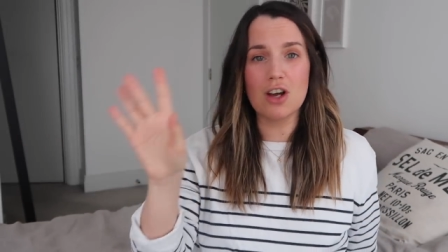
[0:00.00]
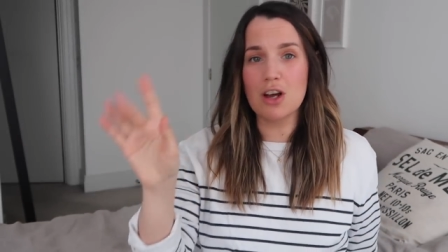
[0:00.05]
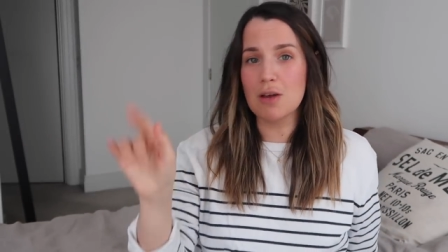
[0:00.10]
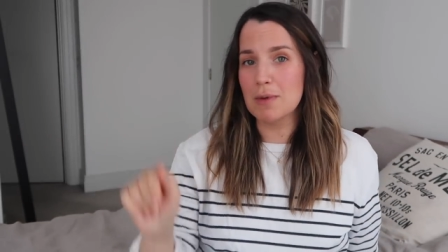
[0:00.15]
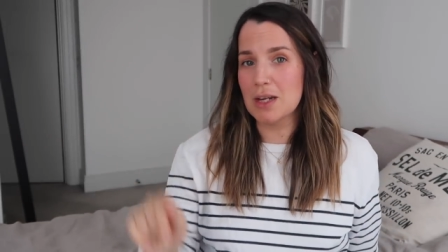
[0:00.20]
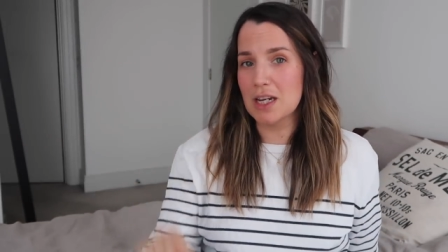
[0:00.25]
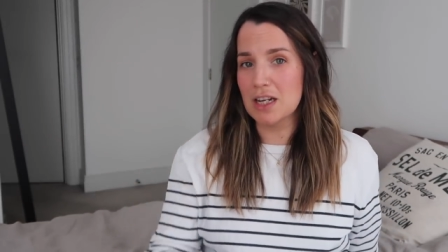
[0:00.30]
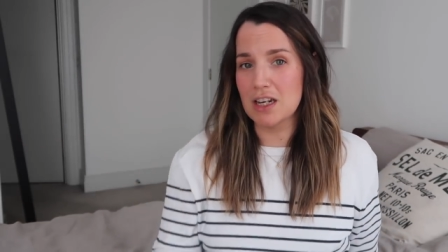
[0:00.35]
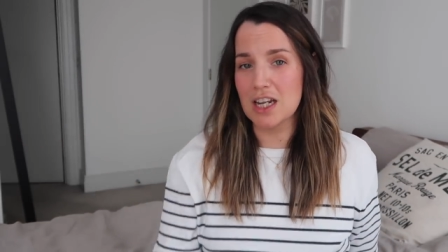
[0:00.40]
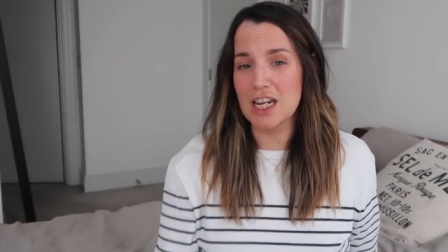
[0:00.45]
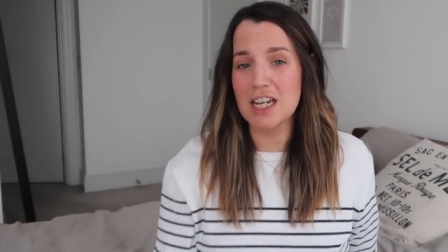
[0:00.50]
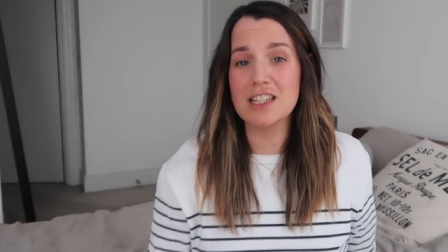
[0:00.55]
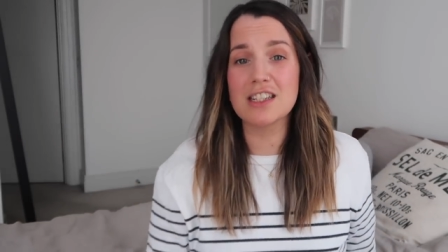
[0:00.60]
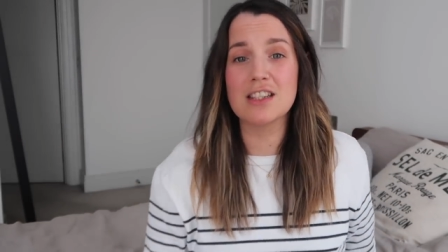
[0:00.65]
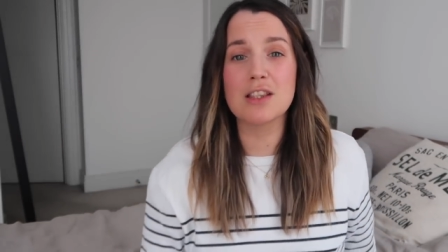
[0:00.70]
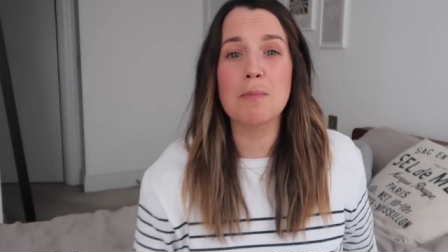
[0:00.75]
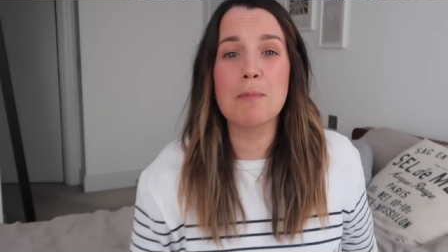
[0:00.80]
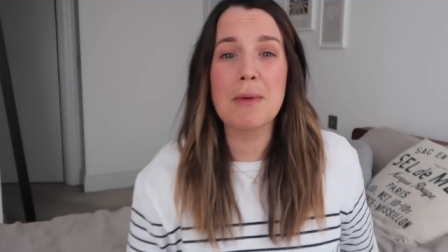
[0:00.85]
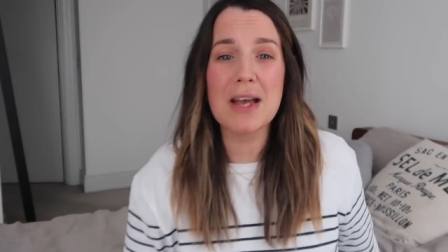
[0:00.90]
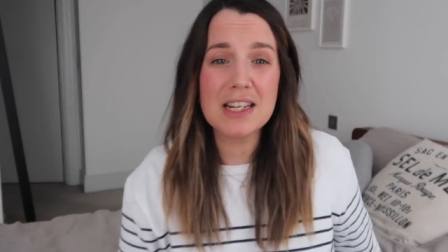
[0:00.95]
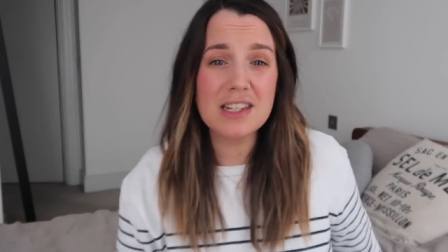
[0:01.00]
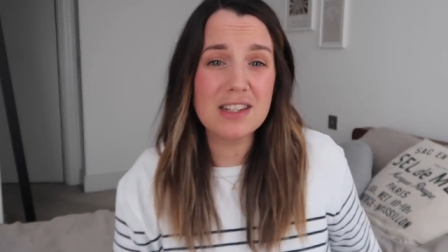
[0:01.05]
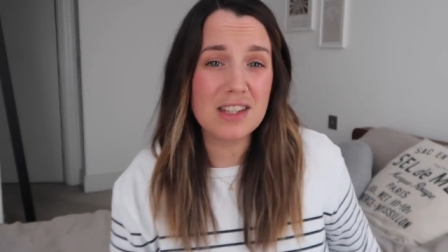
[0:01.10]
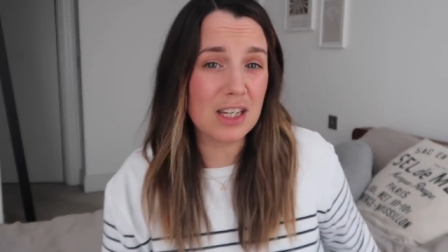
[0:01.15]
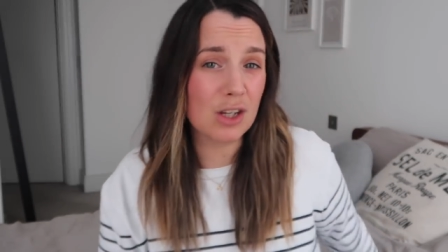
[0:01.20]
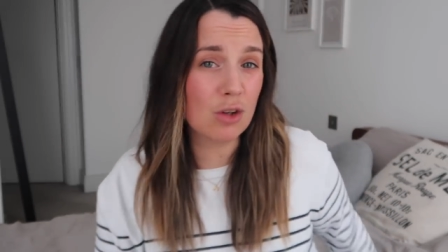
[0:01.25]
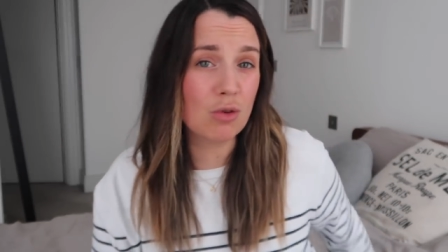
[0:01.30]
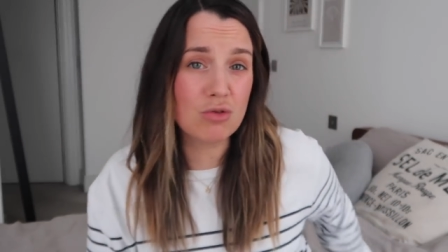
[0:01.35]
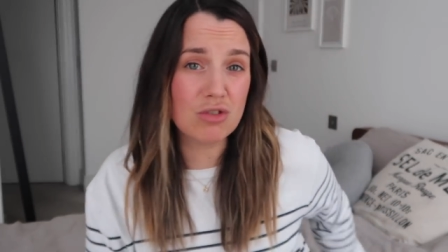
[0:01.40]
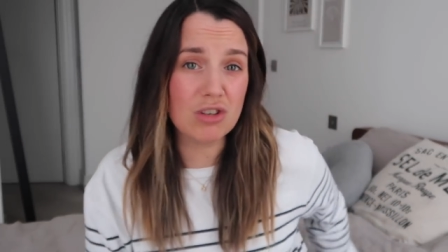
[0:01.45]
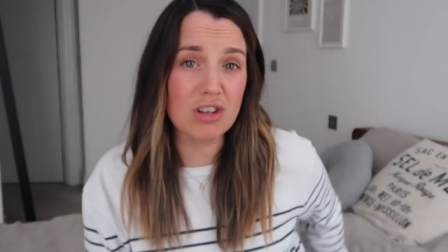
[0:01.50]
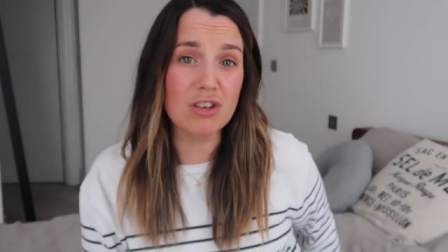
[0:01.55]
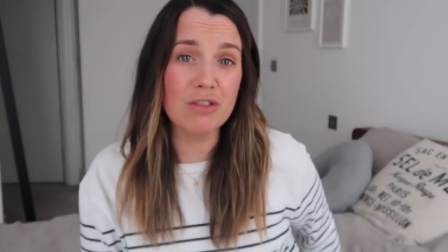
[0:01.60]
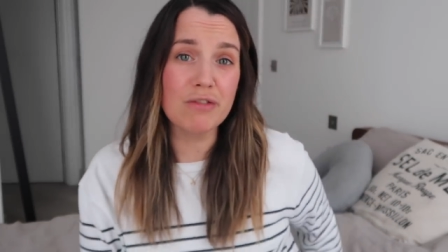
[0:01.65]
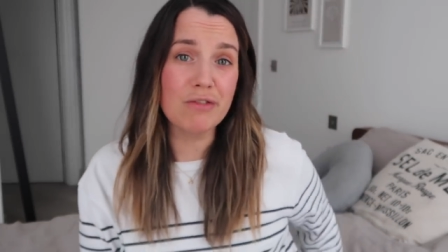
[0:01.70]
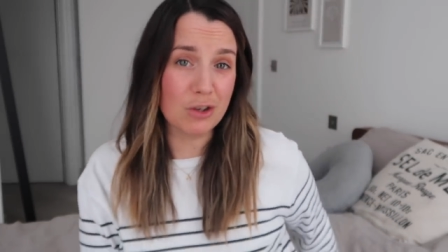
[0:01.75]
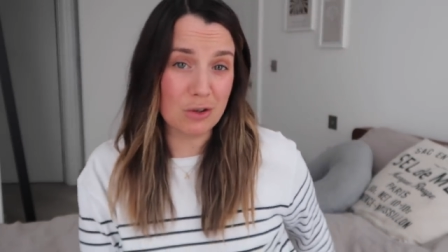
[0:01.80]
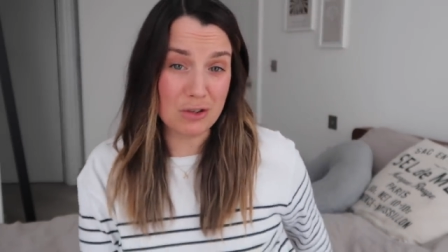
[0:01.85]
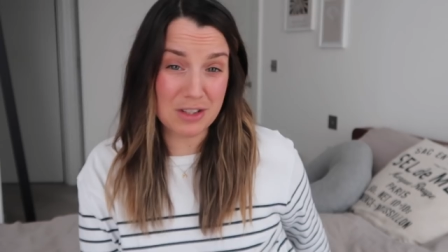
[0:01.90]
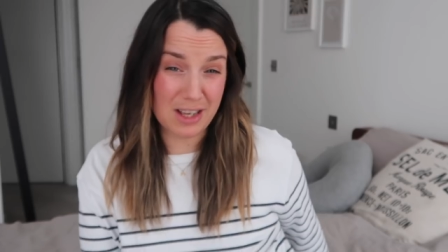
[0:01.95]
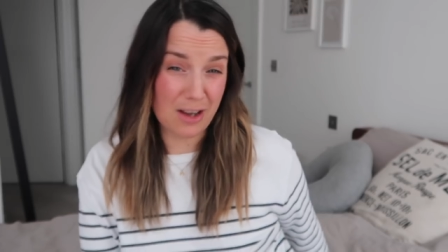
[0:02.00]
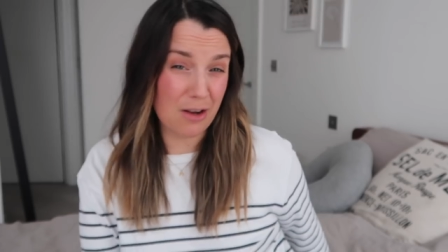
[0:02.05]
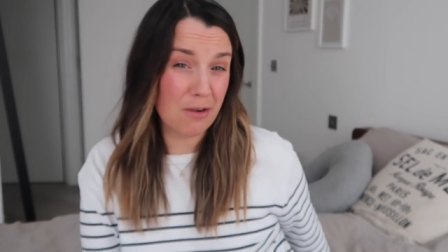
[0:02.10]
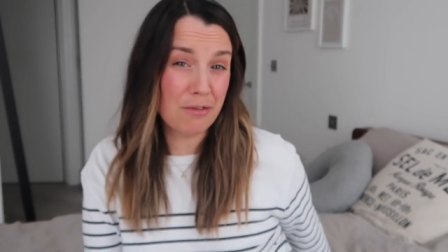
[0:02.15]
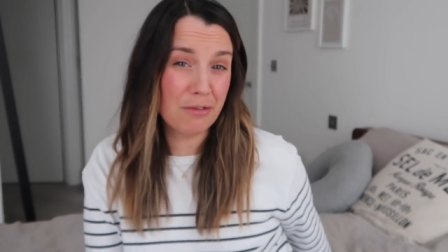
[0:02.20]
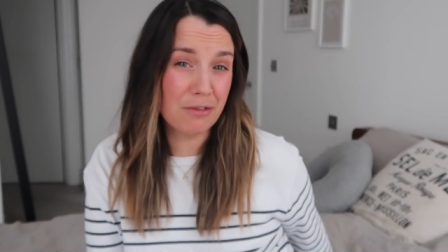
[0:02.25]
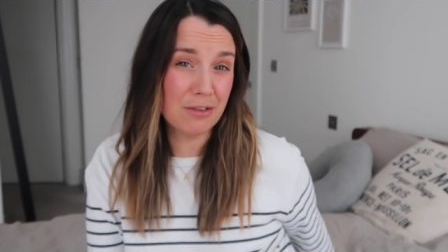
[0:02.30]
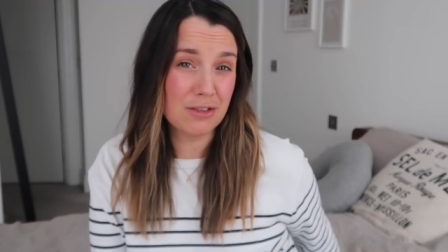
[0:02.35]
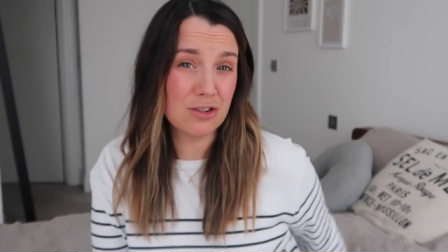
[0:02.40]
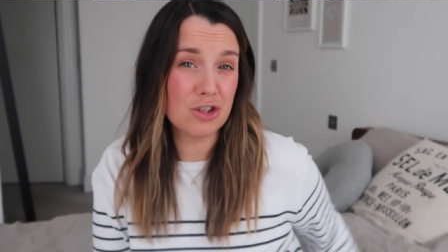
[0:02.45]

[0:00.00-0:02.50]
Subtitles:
I mean, it's the best thing you'll do for yourself.